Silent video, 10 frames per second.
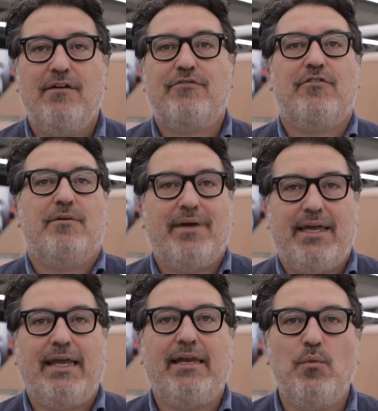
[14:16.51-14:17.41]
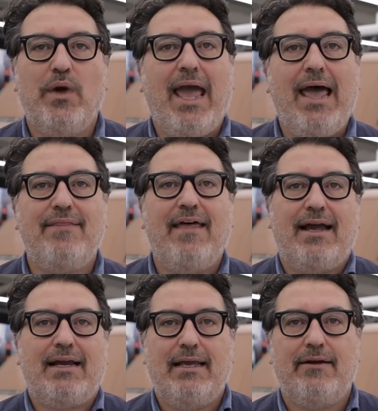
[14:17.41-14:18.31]
From the beginning, we had
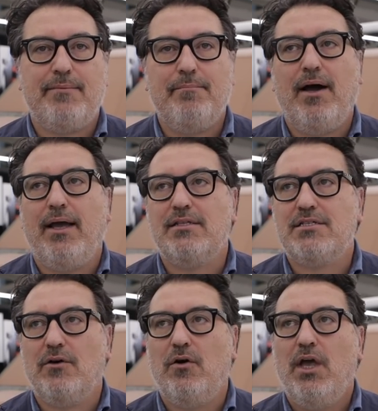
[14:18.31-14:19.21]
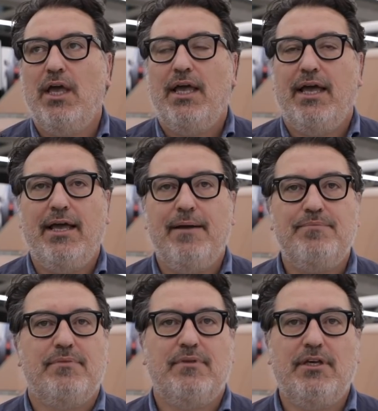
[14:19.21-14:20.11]
that clear in mind. So,
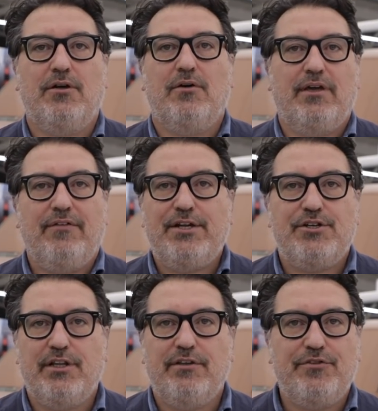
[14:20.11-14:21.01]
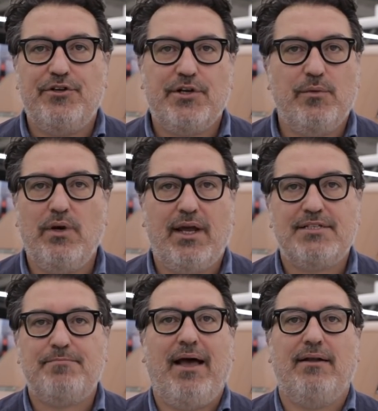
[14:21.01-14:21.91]
eventually in the future, we'll
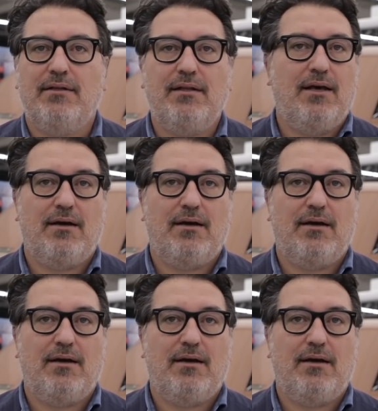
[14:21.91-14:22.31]
expand.